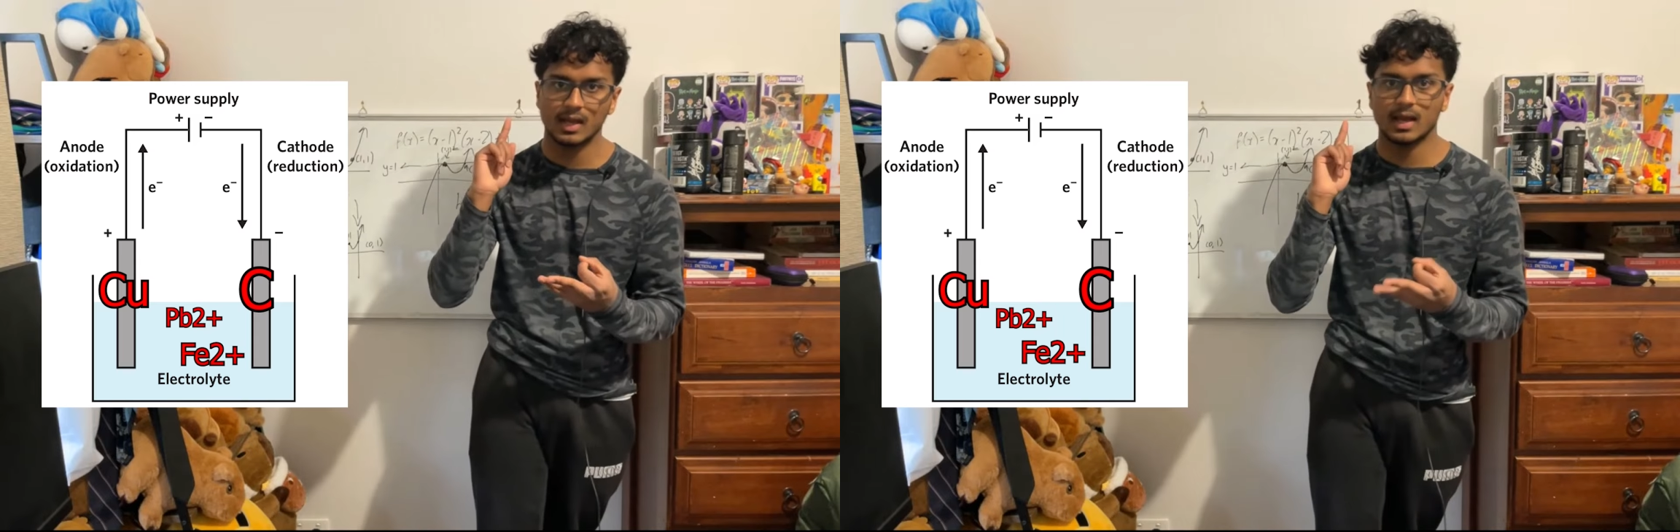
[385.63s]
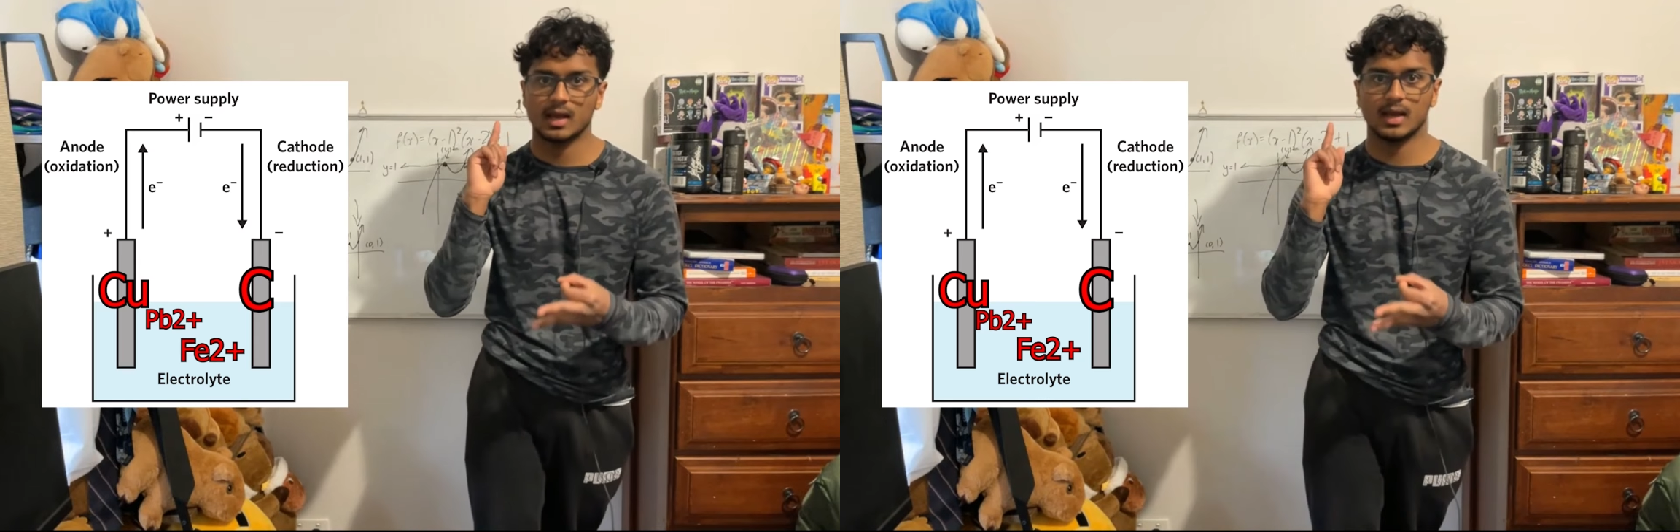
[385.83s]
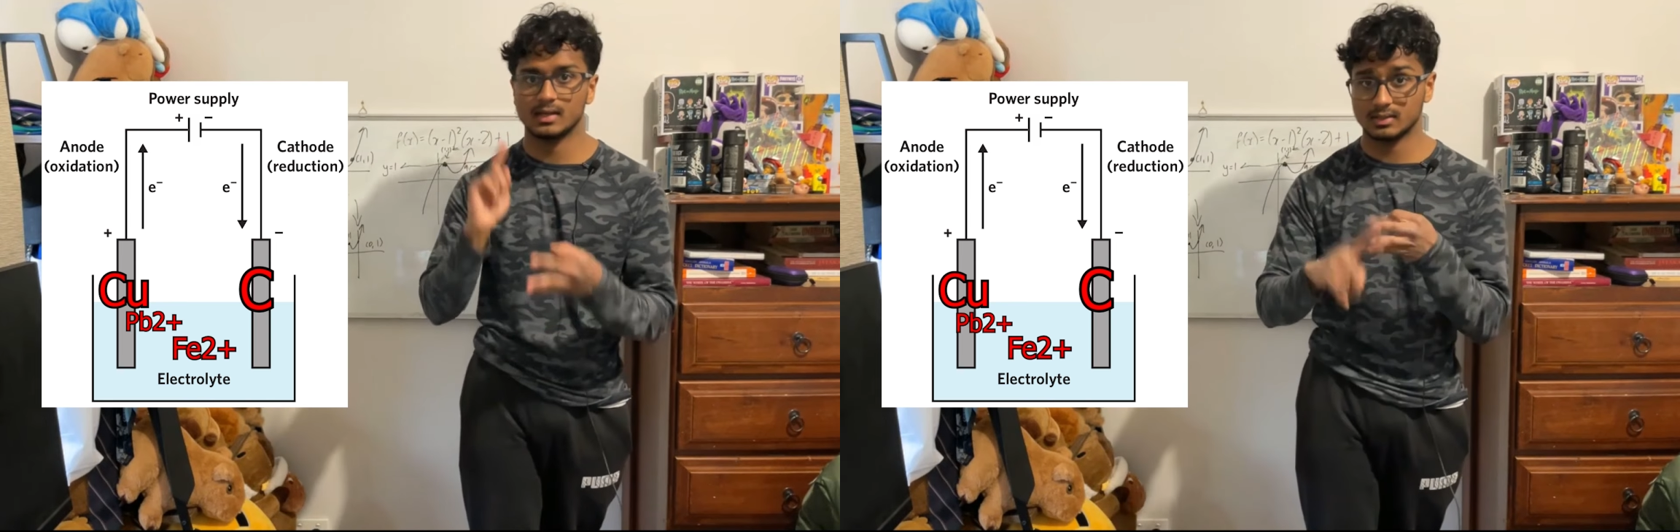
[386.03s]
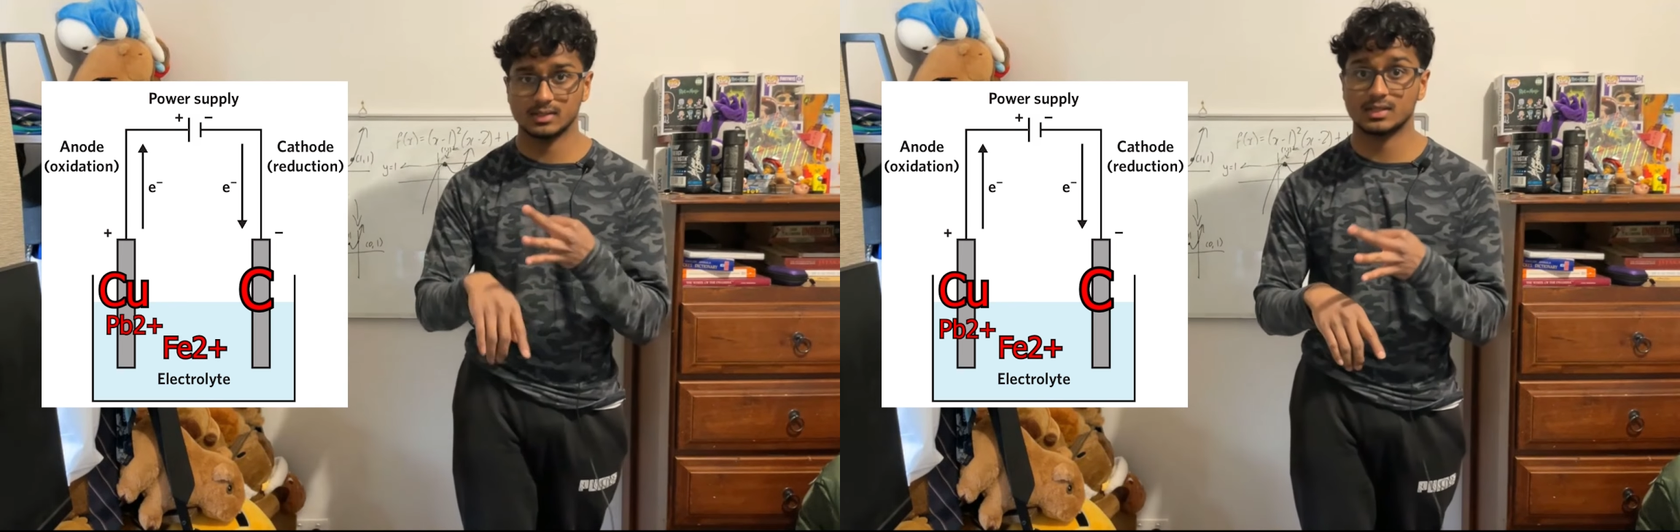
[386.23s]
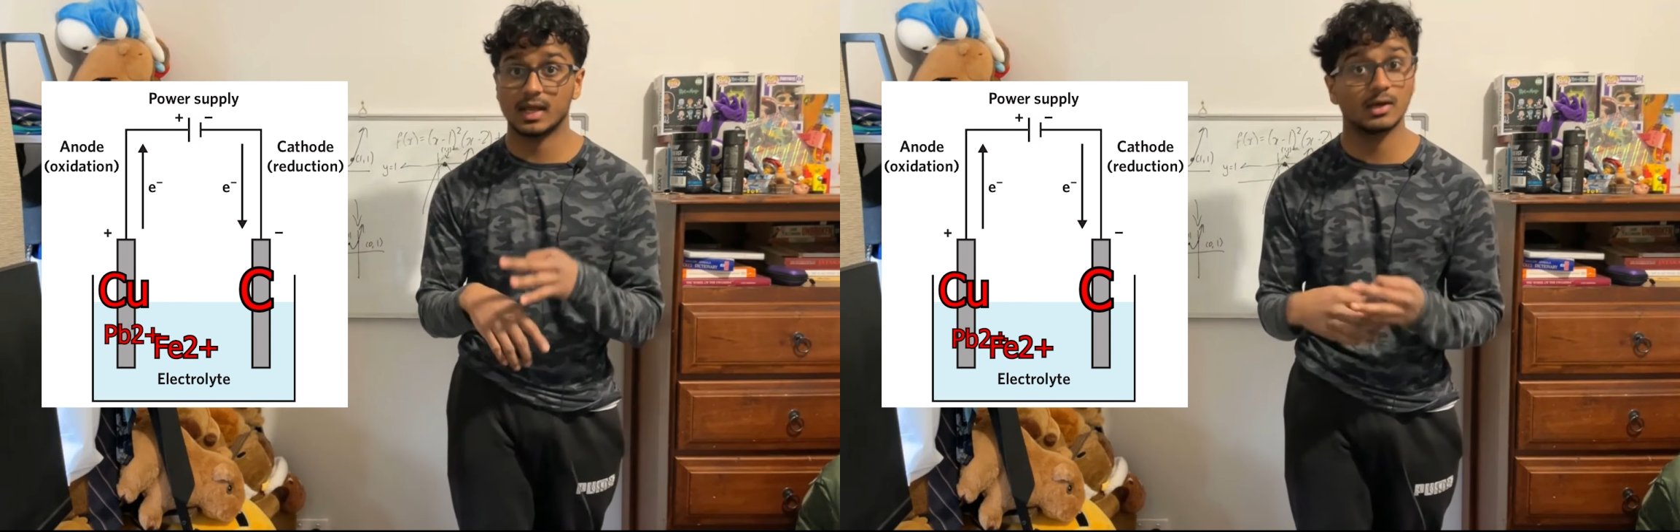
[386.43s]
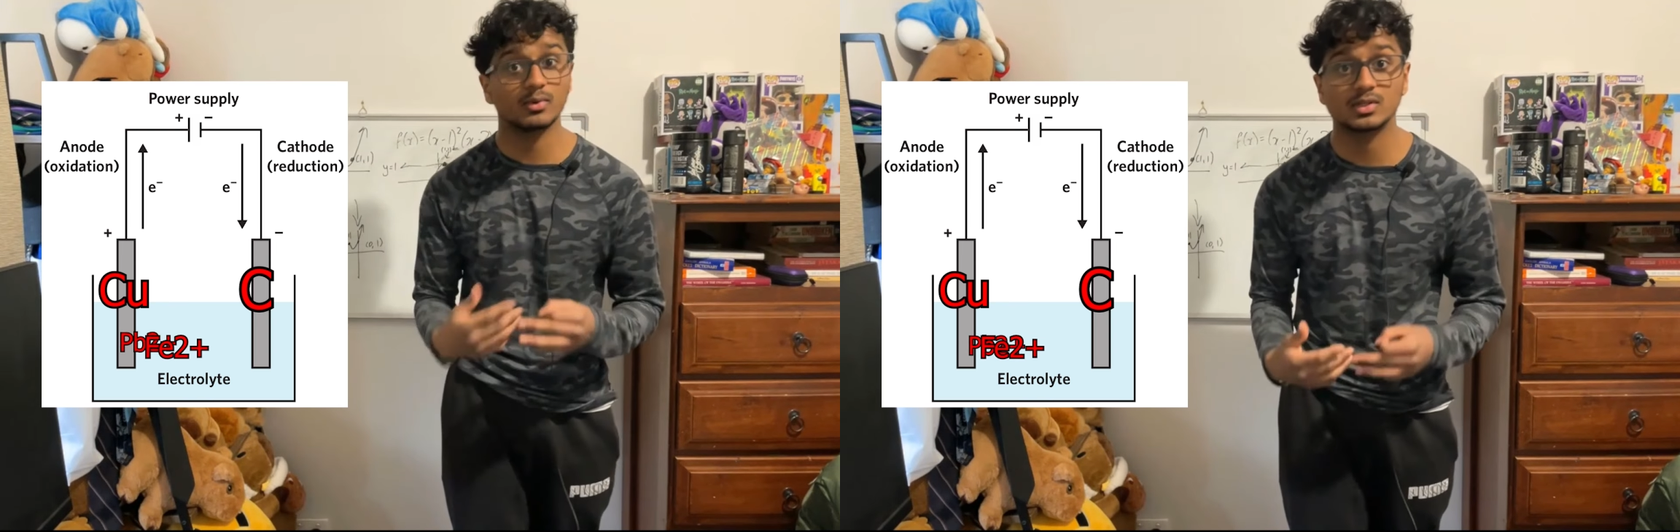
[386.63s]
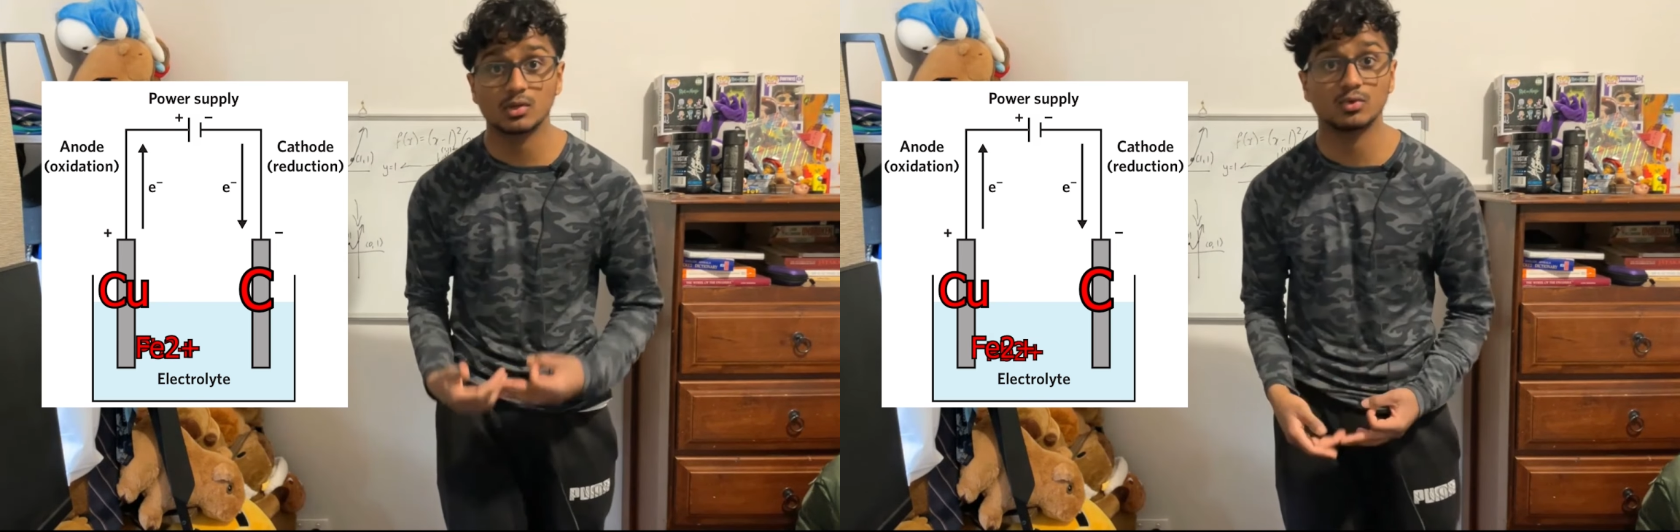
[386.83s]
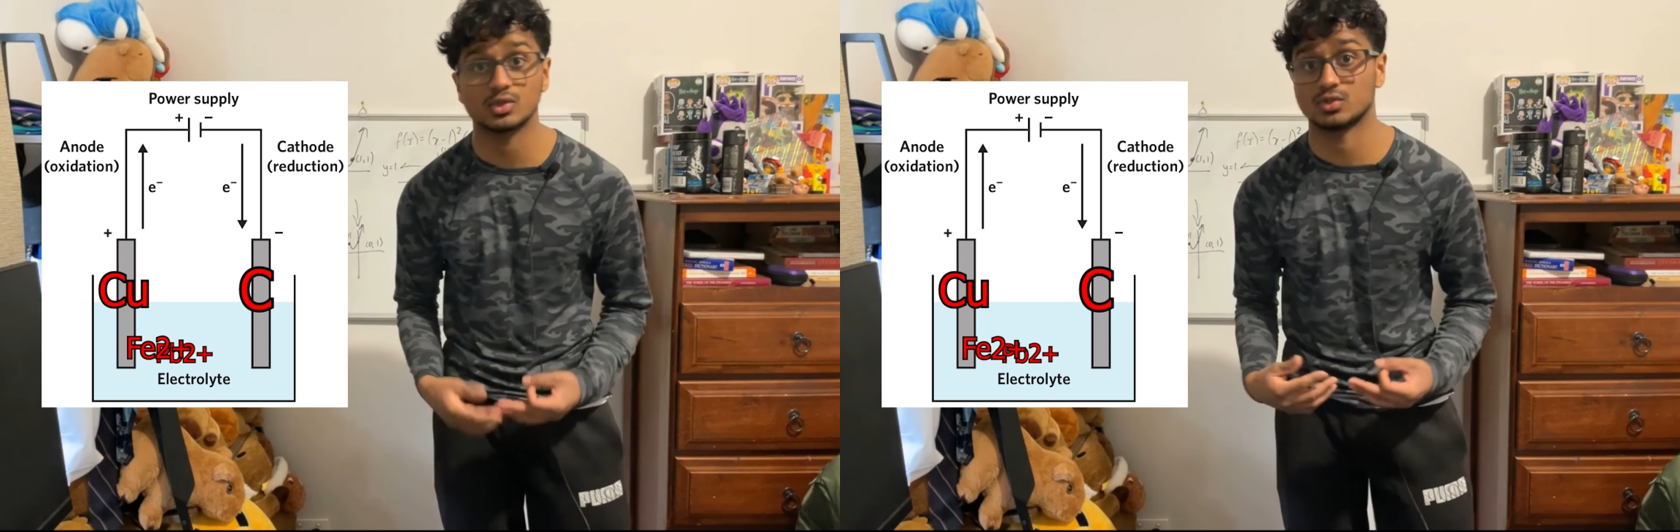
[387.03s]
and it's an aqueous
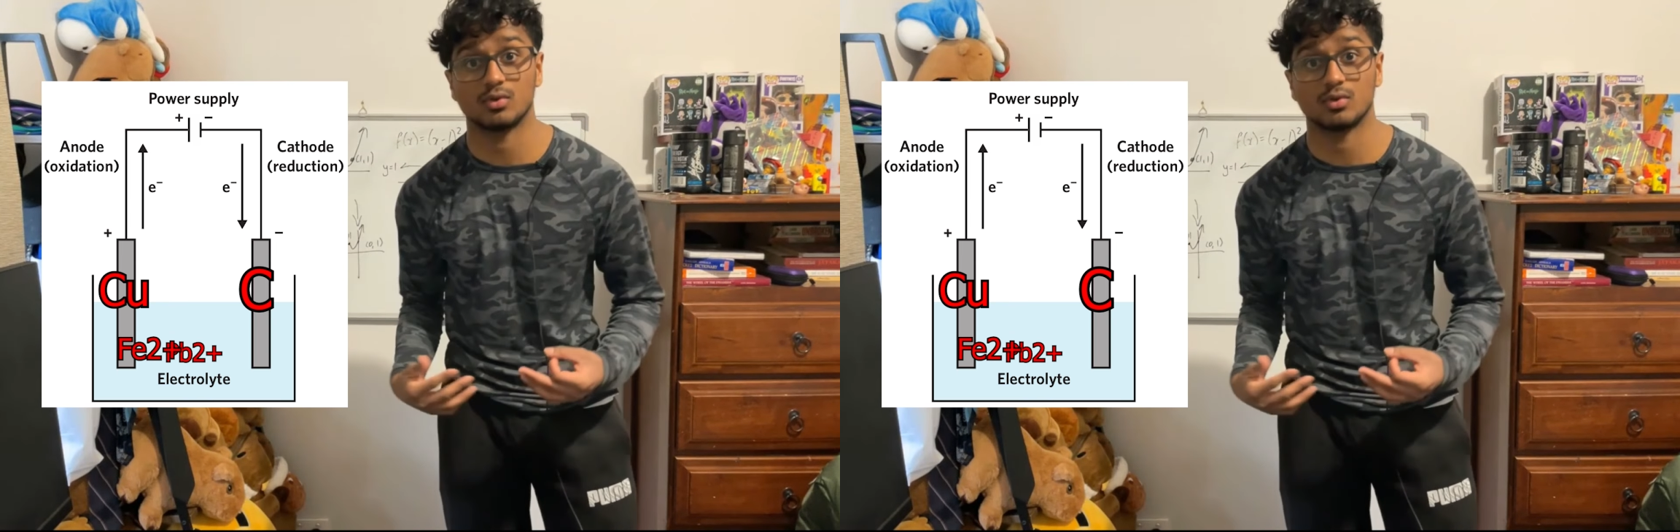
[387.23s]
solution.